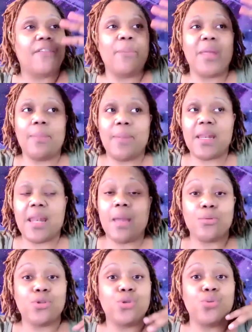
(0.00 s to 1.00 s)
me being
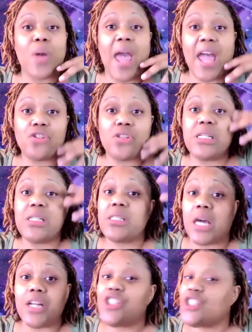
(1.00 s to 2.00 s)
able to actually
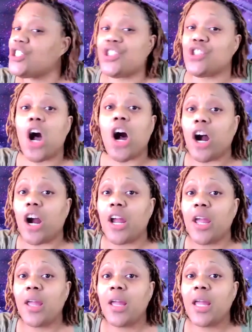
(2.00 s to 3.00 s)
touch a star
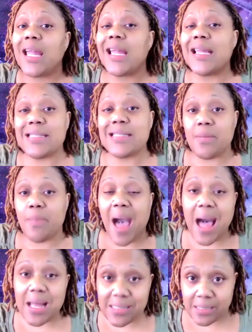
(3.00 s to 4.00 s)
is
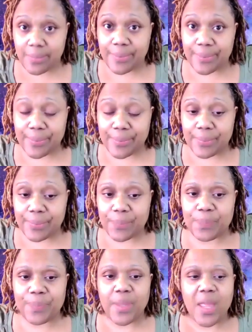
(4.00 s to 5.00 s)
impossible.
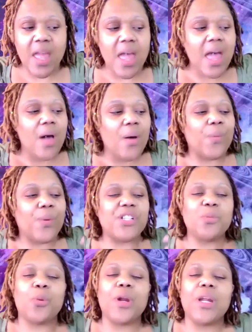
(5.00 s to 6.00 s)

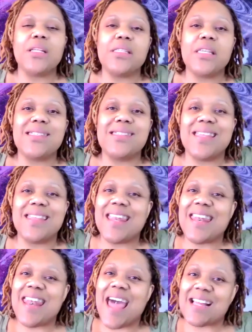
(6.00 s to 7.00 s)
Which brings us to the
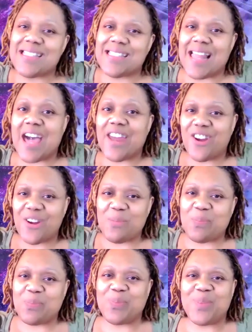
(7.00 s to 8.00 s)
next letter,
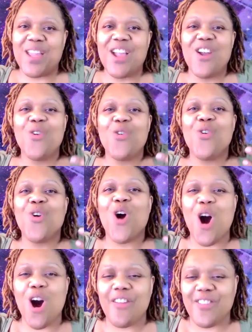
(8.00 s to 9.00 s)

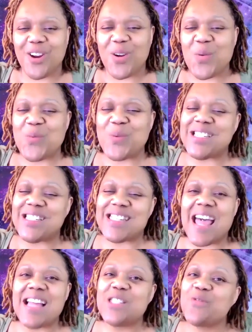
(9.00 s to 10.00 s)
R, which
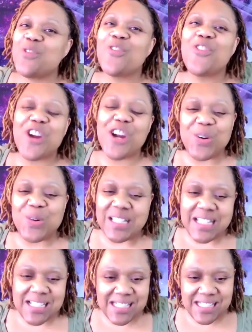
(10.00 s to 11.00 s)
stands for
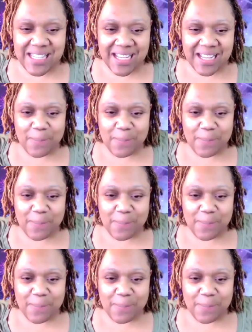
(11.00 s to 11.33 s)
realistic.